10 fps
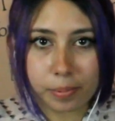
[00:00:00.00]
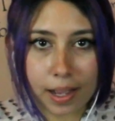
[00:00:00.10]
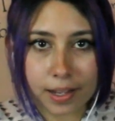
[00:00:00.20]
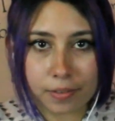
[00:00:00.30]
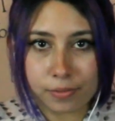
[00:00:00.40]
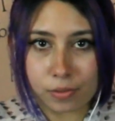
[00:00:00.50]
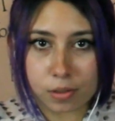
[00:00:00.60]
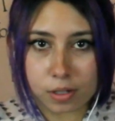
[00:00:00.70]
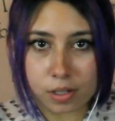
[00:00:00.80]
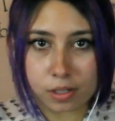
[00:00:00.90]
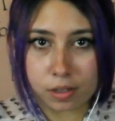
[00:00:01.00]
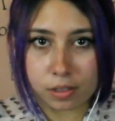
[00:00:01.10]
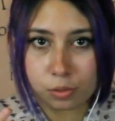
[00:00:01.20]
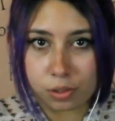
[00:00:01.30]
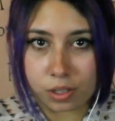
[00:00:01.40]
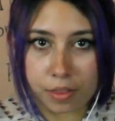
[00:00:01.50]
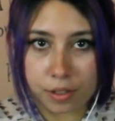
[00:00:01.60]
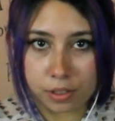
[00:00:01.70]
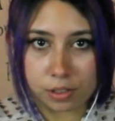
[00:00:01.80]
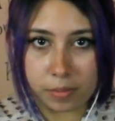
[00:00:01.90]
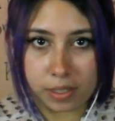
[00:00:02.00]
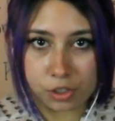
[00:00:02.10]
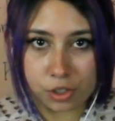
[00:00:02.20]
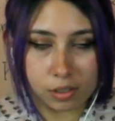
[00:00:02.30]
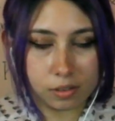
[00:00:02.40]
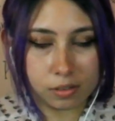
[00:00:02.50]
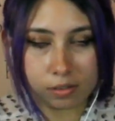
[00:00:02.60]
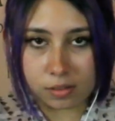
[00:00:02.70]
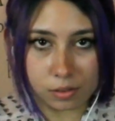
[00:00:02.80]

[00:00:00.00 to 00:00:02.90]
back and forth to the other dimension,